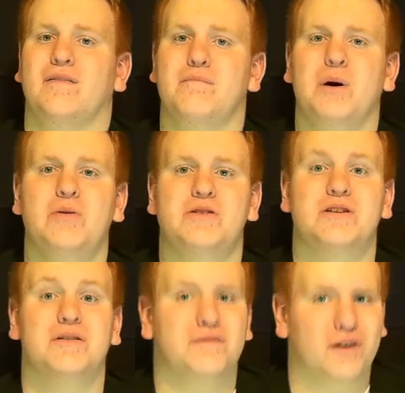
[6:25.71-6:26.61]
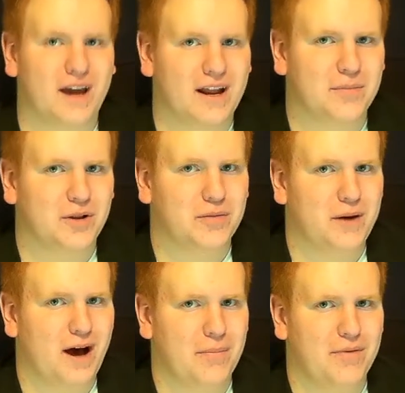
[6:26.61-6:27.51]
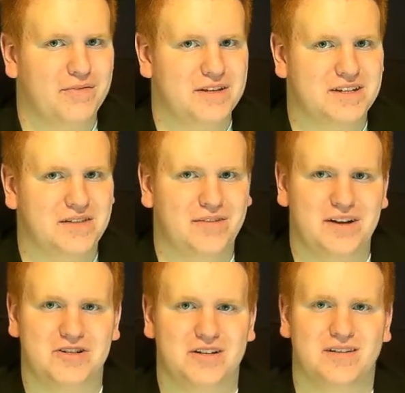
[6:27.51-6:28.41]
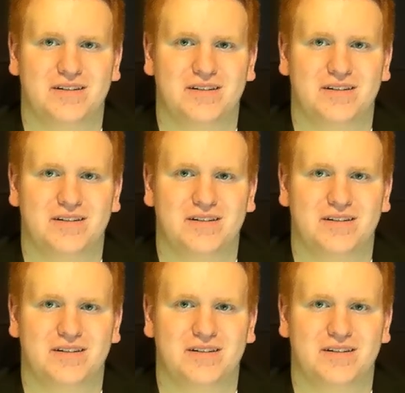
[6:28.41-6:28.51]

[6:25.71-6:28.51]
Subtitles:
most forgettable pop of this convention.